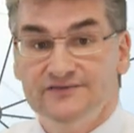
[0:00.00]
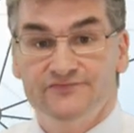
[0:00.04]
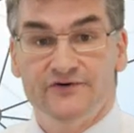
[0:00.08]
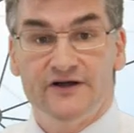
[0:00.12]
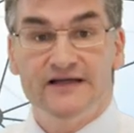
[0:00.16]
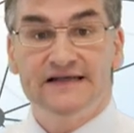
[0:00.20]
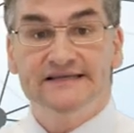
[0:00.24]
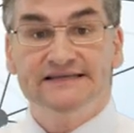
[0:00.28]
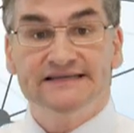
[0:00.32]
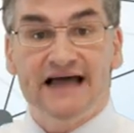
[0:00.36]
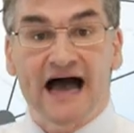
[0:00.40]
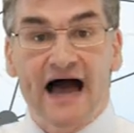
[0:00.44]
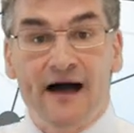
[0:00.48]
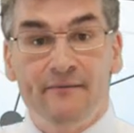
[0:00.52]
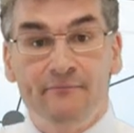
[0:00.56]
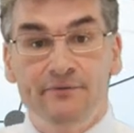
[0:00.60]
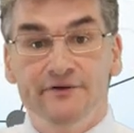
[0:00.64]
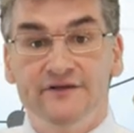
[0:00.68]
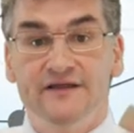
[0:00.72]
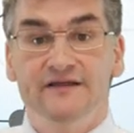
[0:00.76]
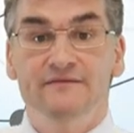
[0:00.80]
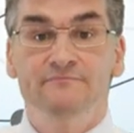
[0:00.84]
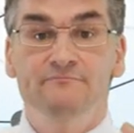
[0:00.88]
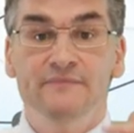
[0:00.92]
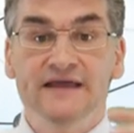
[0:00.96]
For
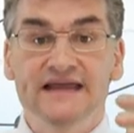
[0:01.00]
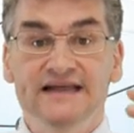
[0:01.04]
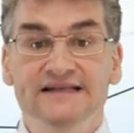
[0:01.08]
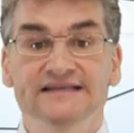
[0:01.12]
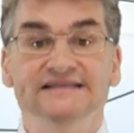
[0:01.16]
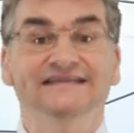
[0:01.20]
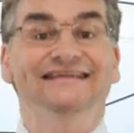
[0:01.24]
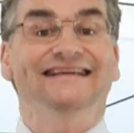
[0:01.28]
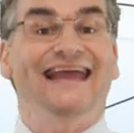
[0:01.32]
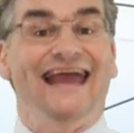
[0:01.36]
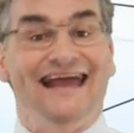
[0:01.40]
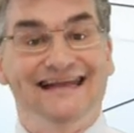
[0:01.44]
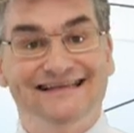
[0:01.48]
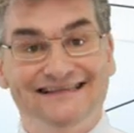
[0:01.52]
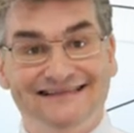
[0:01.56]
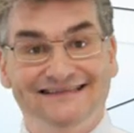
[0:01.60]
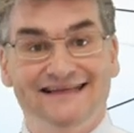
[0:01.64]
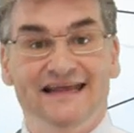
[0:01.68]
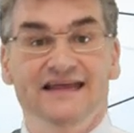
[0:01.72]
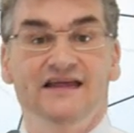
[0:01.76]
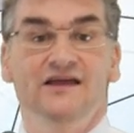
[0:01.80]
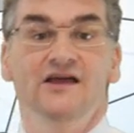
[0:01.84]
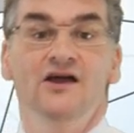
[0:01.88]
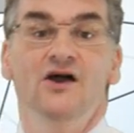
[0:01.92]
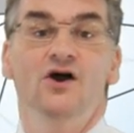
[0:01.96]
example, that means
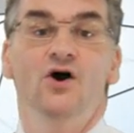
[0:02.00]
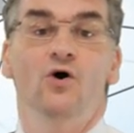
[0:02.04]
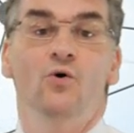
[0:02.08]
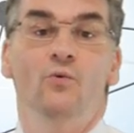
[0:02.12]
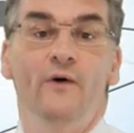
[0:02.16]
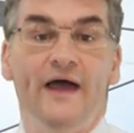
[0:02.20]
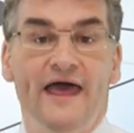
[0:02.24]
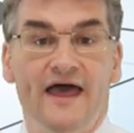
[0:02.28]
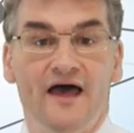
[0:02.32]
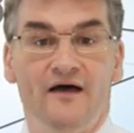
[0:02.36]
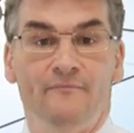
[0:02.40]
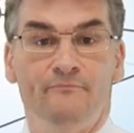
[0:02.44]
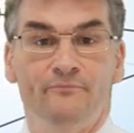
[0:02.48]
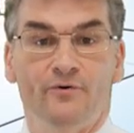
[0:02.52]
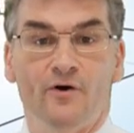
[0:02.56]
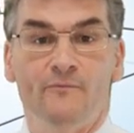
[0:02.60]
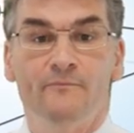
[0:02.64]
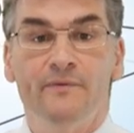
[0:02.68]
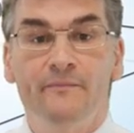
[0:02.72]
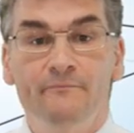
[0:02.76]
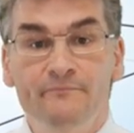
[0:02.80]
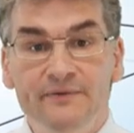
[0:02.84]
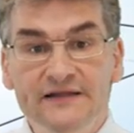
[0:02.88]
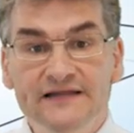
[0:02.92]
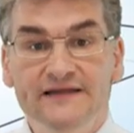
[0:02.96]
guessing where a
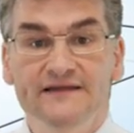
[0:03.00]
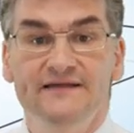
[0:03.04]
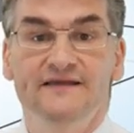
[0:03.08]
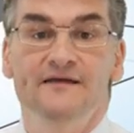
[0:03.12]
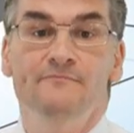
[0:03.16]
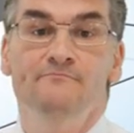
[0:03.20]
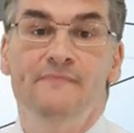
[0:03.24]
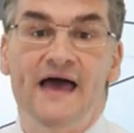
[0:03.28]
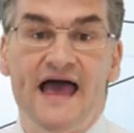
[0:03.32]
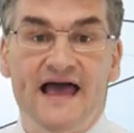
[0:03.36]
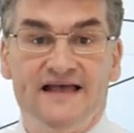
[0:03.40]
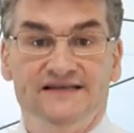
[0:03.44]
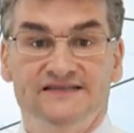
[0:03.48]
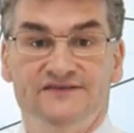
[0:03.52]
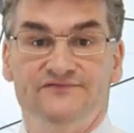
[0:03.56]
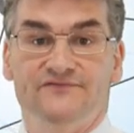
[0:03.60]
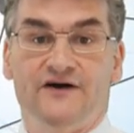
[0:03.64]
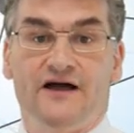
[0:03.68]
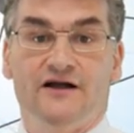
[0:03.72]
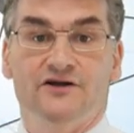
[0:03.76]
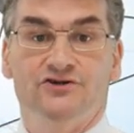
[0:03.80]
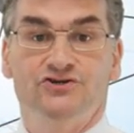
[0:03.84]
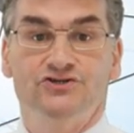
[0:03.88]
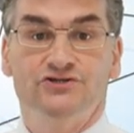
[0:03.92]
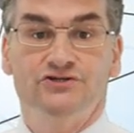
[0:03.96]
probability mass
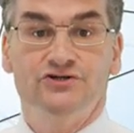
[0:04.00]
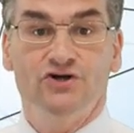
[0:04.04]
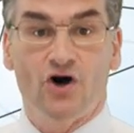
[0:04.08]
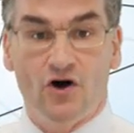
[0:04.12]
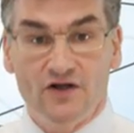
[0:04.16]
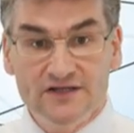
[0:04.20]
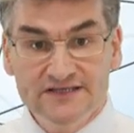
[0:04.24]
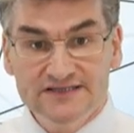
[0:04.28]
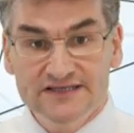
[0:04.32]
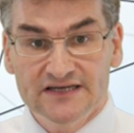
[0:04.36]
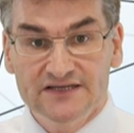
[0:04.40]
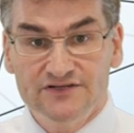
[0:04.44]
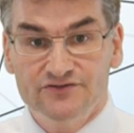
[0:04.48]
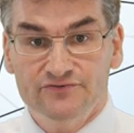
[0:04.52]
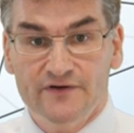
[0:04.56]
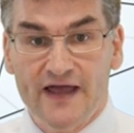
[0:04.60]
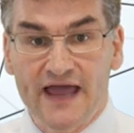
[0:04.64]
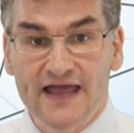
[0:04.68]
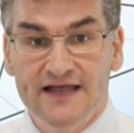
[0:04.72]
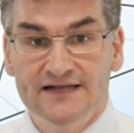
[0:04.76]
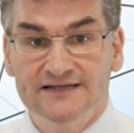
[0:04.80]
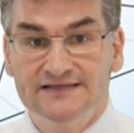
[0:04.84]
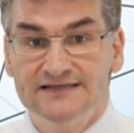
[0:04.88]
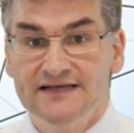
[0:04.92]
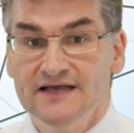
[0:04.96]
function
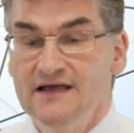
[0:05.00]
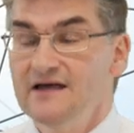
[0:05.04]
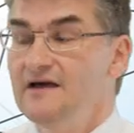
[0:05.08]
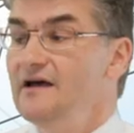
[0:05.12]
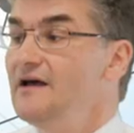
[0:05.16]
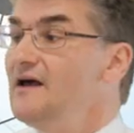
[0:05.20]
concentrates.